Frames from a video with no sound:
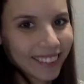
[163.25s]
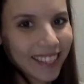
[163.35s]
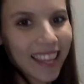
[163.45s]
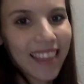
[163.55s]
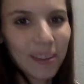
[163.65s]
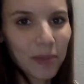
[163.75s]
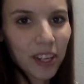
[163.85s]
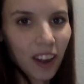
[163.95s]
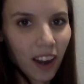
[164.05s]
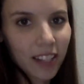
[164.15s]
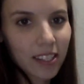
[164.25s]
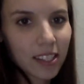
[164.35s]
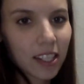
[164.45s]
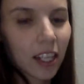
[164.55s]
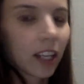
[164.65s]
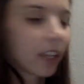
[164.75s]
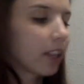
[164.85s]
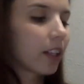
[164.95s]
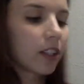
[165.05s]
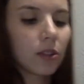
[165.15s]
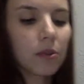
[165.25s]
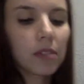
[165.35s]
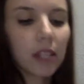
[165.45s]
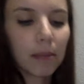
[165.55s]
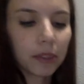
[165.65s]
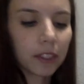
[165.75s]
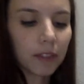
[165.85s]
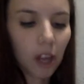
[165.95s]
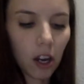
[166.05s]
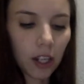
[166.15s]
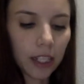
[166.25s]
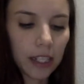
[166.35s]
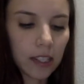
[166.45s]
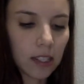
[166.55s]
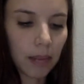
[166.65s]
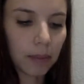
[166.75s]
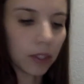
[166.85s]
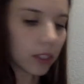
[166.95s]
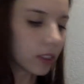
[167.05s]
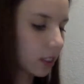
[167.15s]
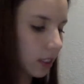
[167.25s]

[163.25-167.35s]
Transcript: And then we got 2 samples of Honest diapers.